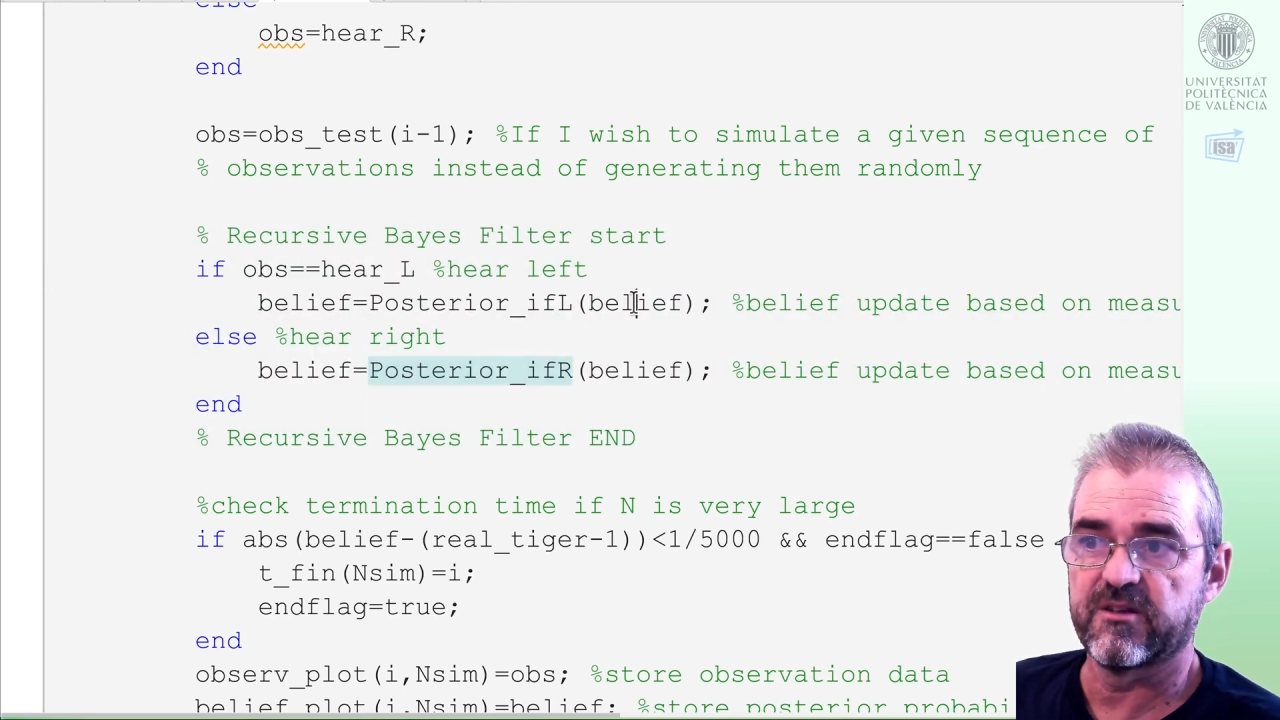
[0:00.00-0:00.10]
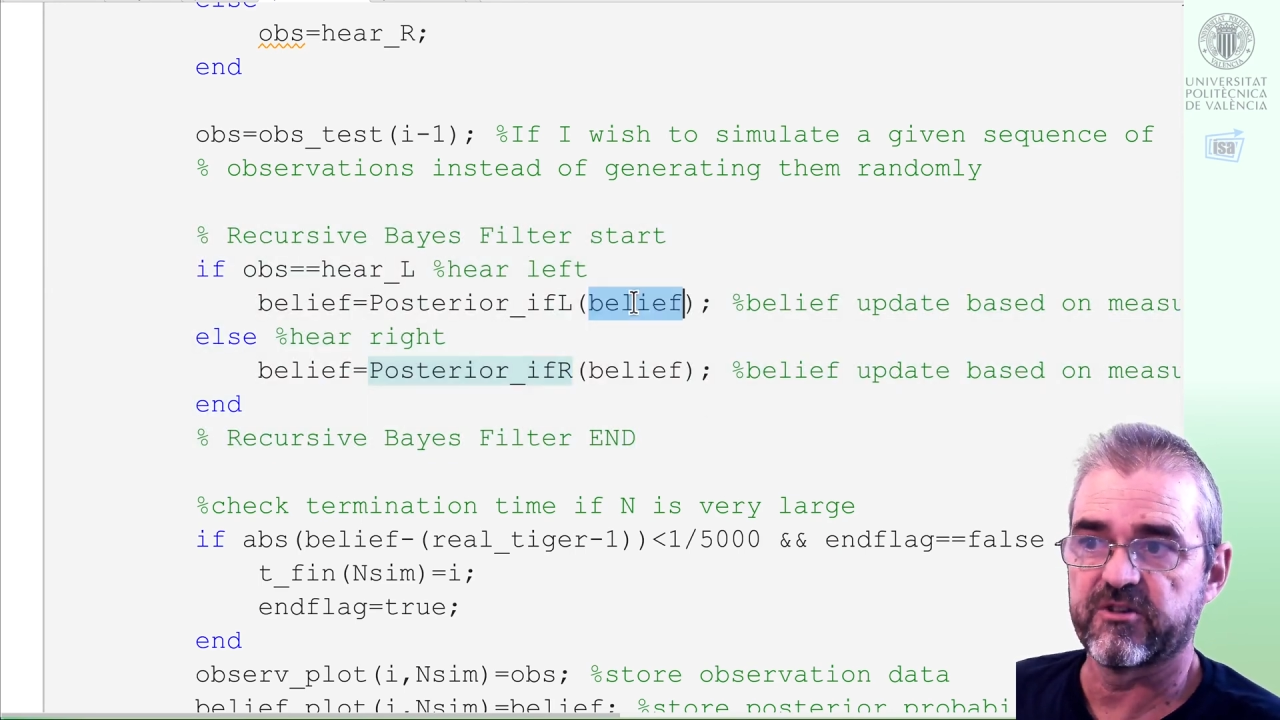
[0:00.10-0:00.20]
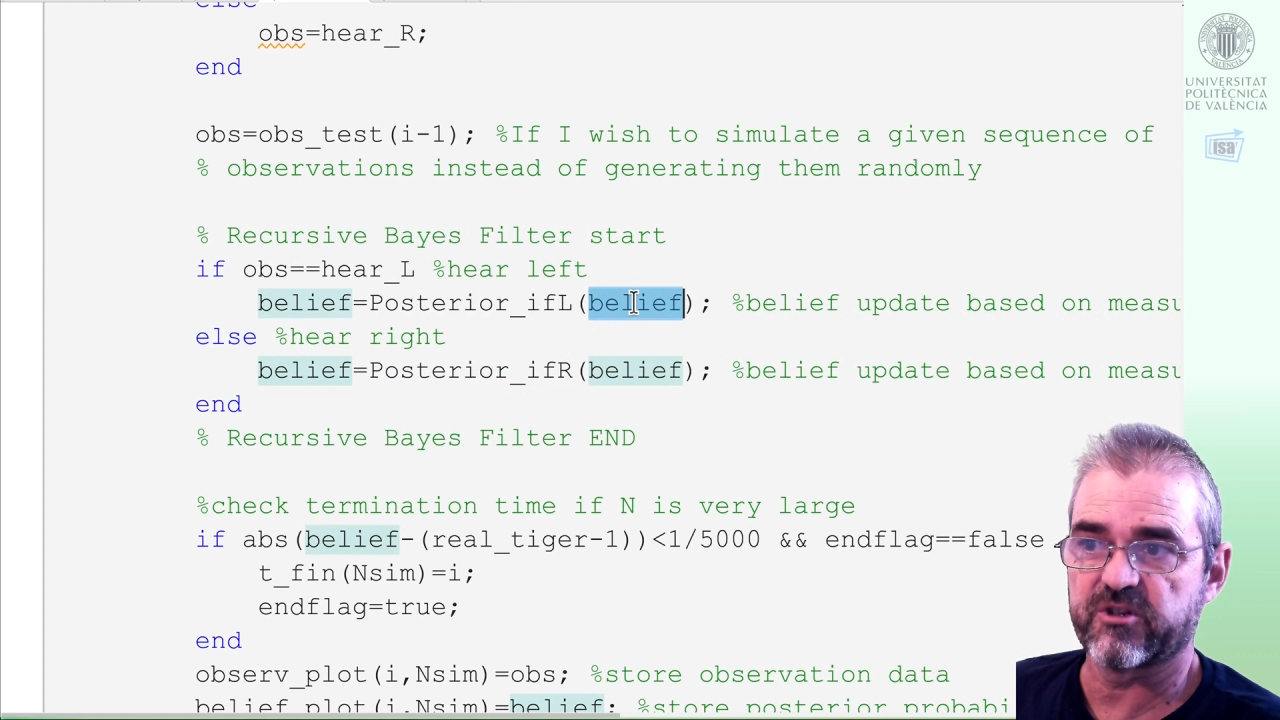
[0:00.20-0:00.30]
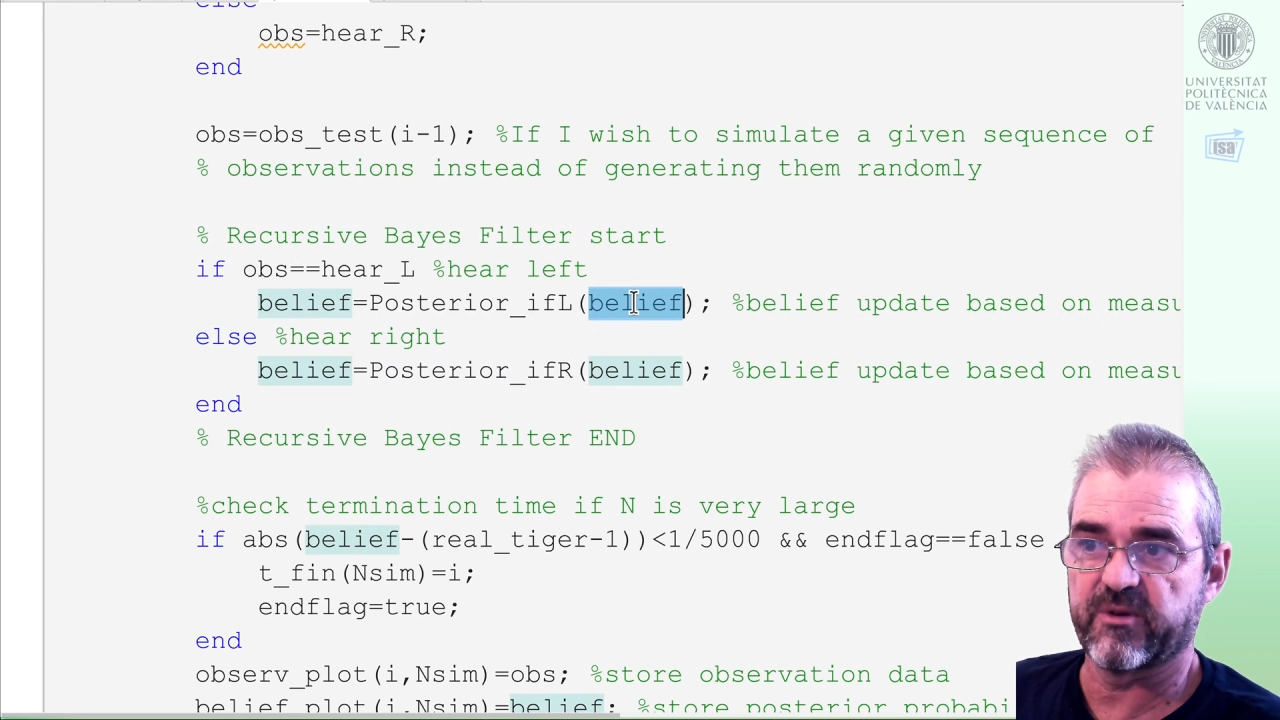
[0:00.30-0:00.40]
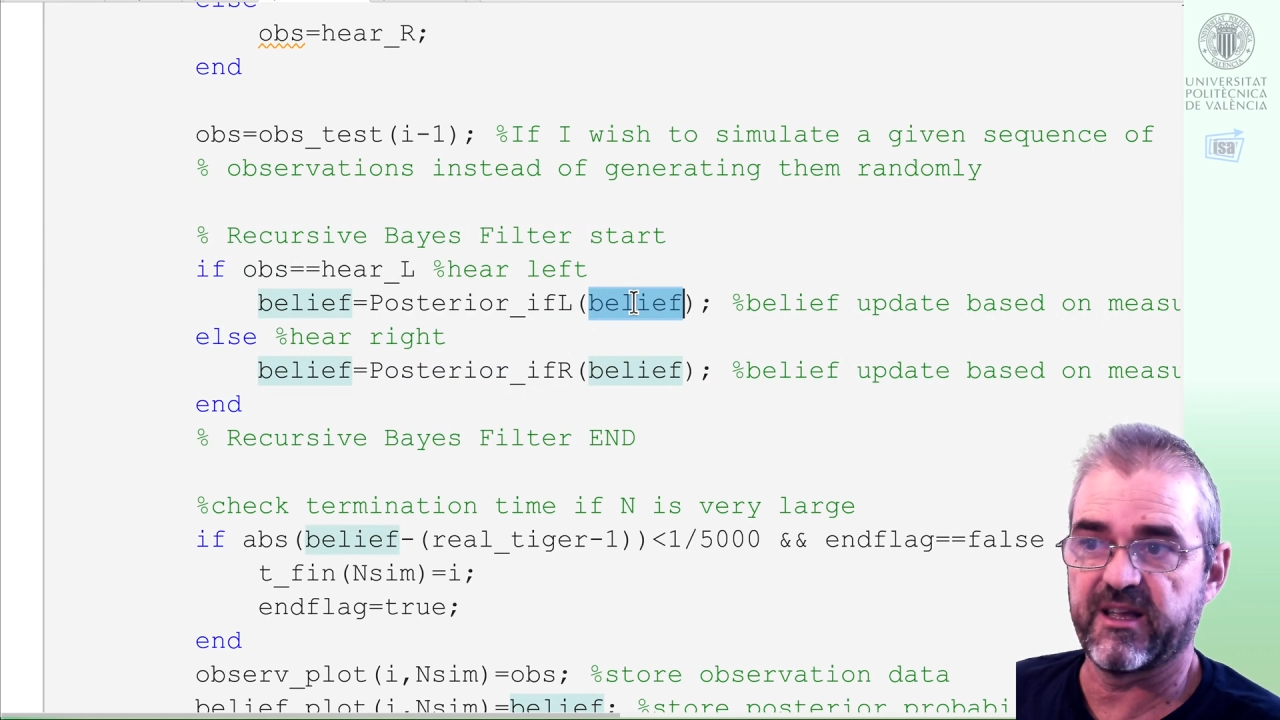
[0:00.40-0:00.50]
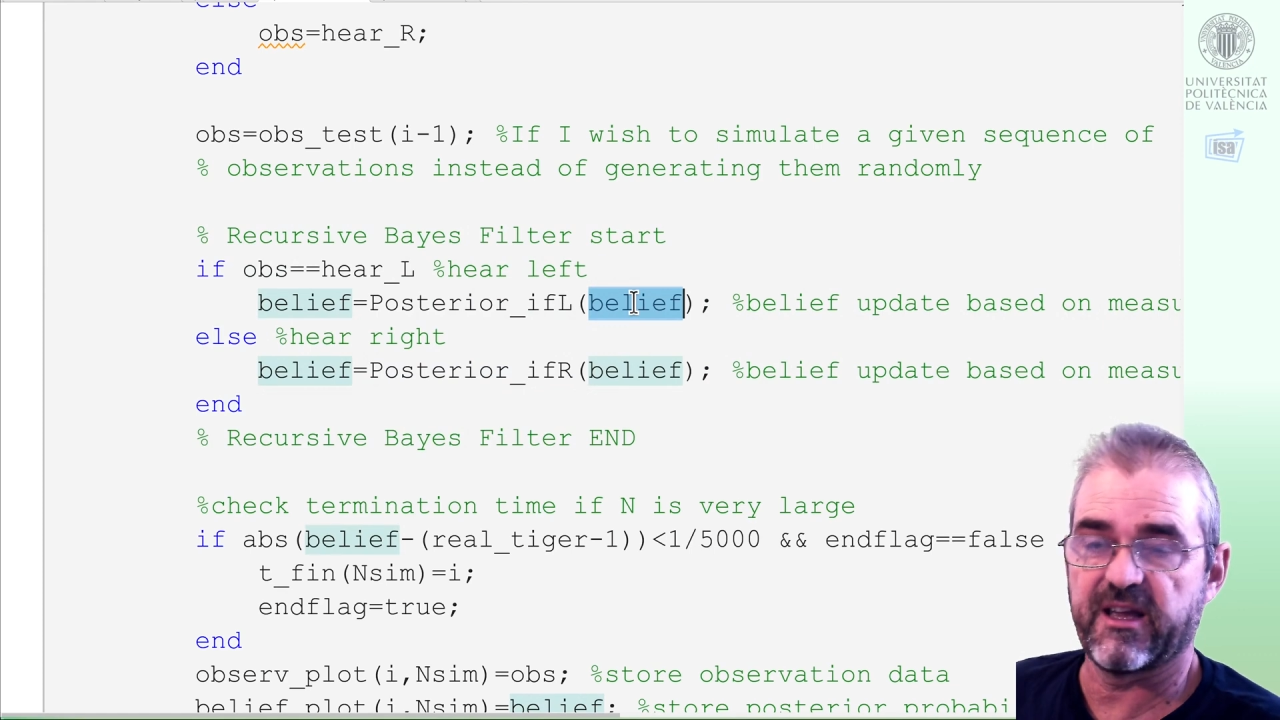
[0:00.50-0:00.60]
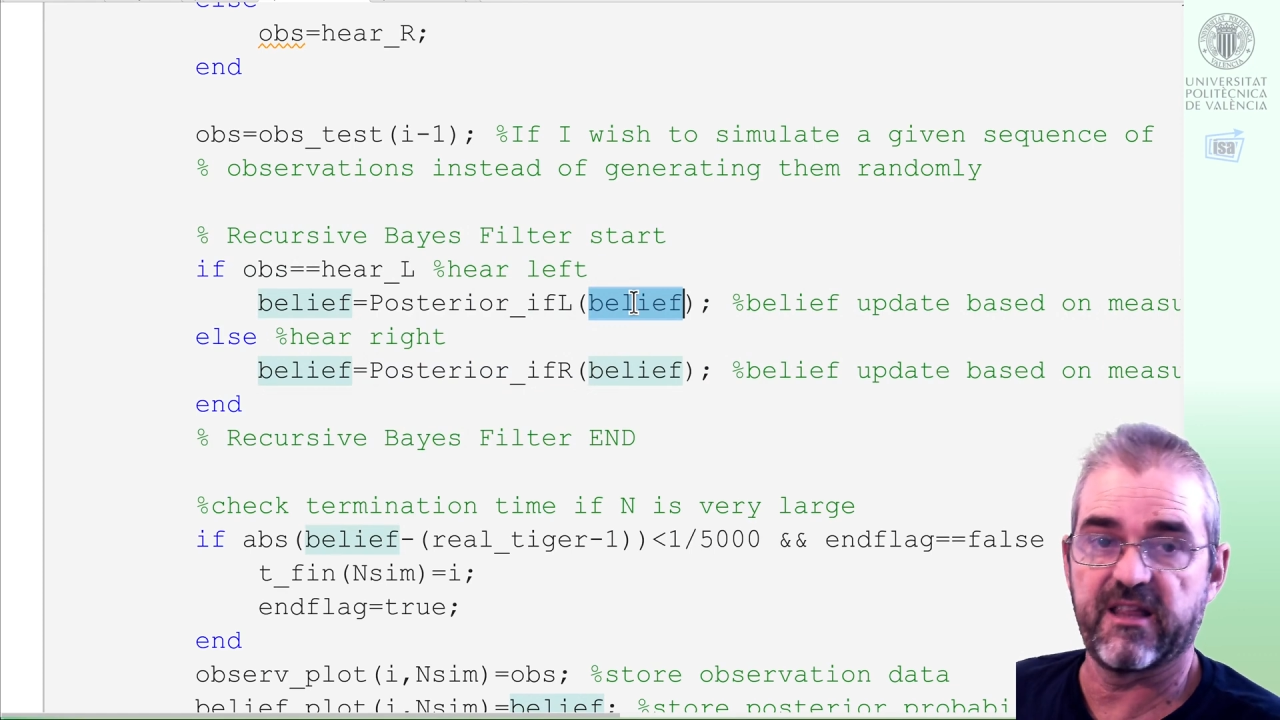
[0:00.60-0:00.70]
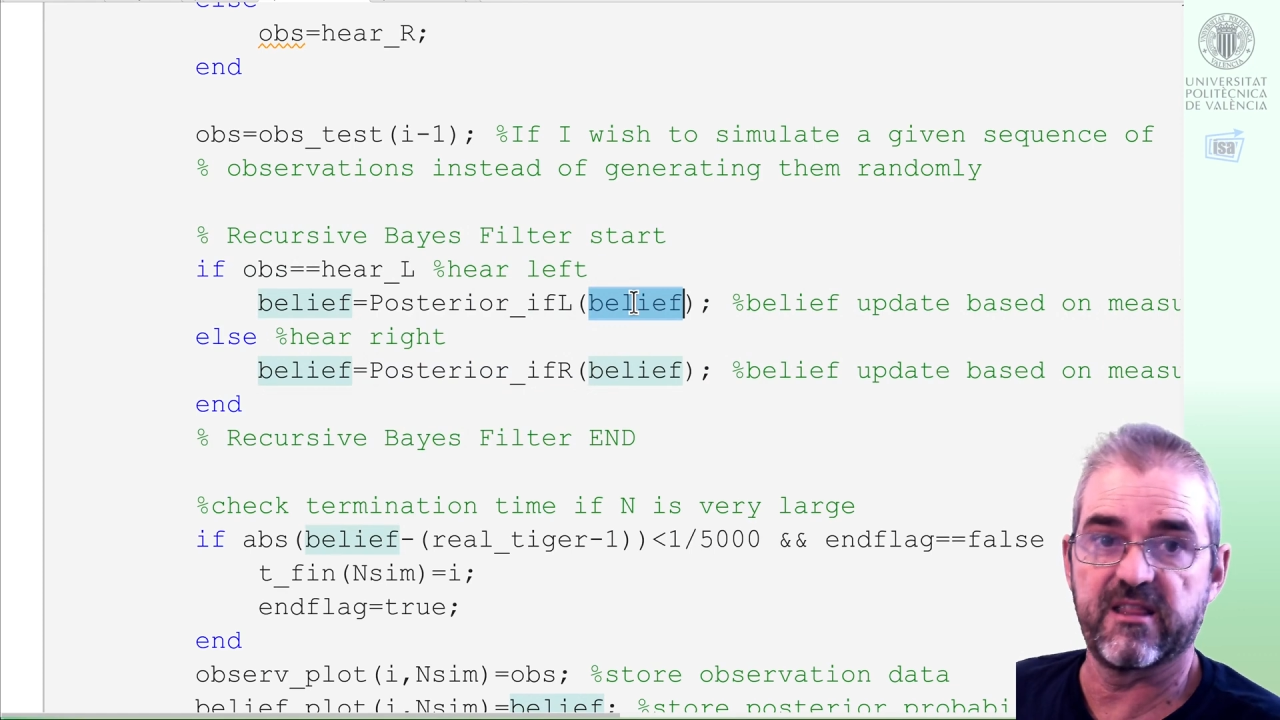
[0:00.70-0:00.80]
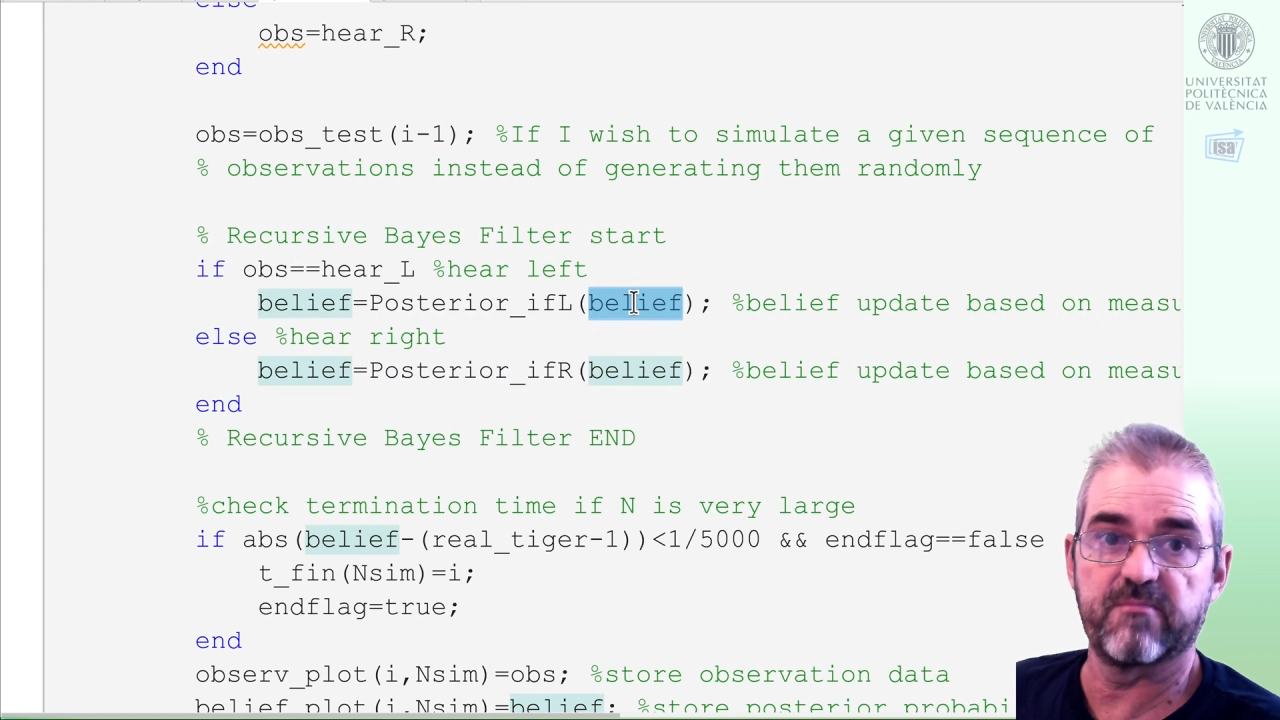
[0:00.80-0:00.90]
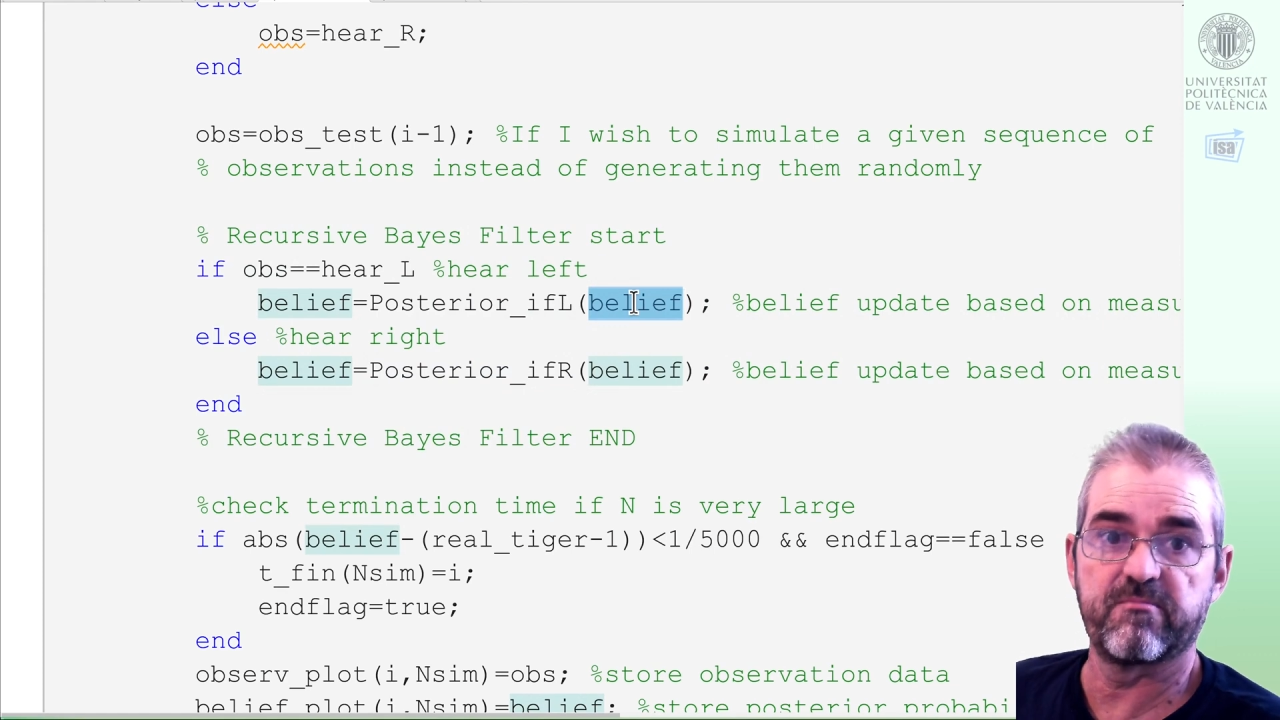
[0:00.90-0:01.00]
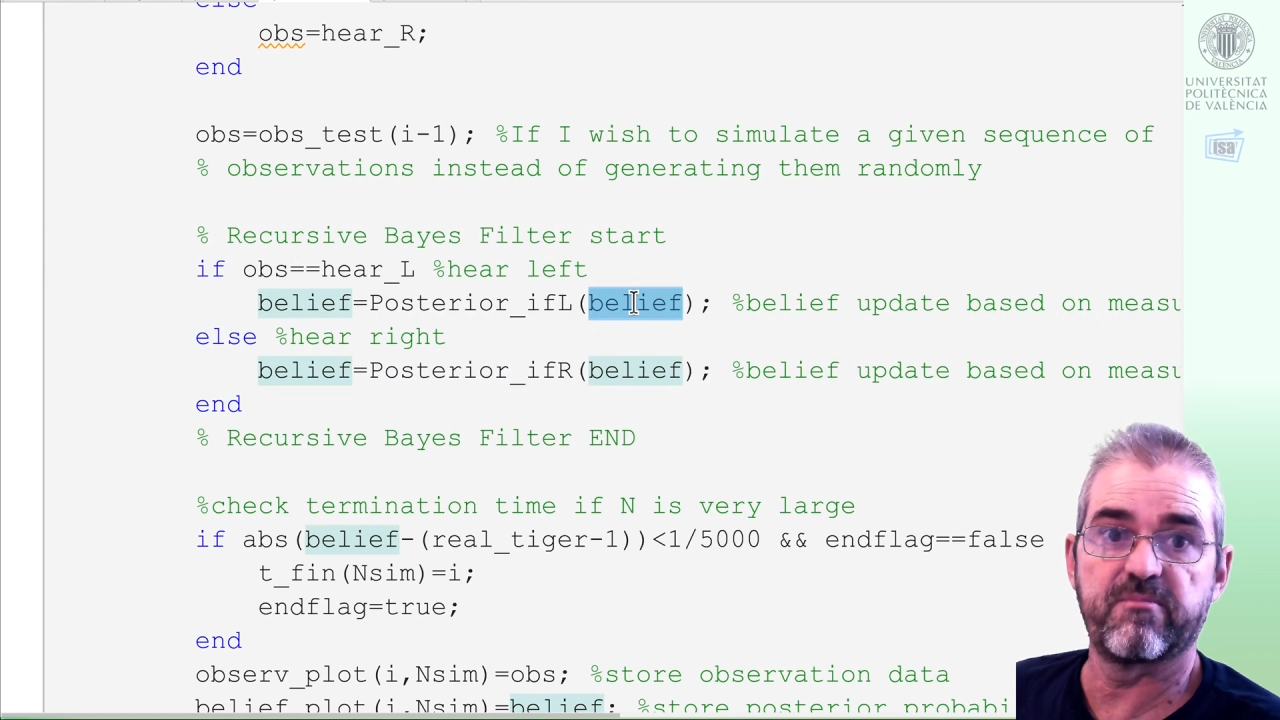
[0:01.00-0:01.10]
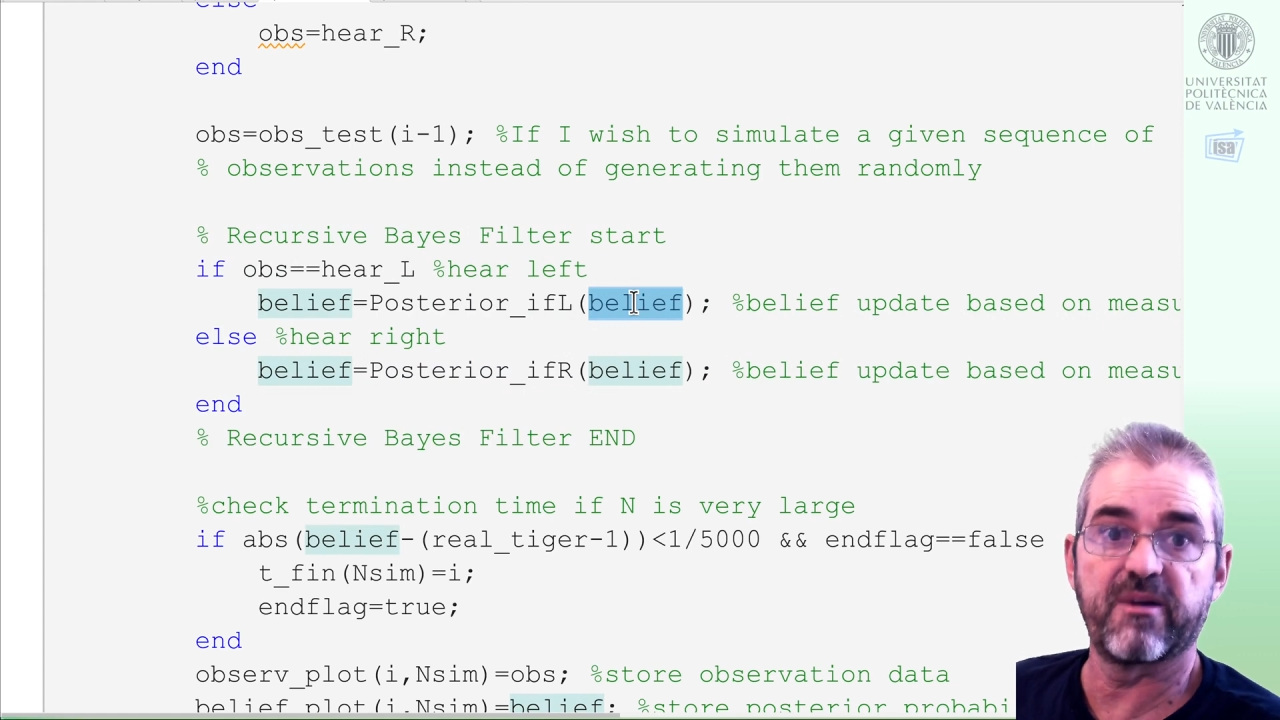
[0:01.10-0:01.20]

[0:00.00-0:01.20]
So I had a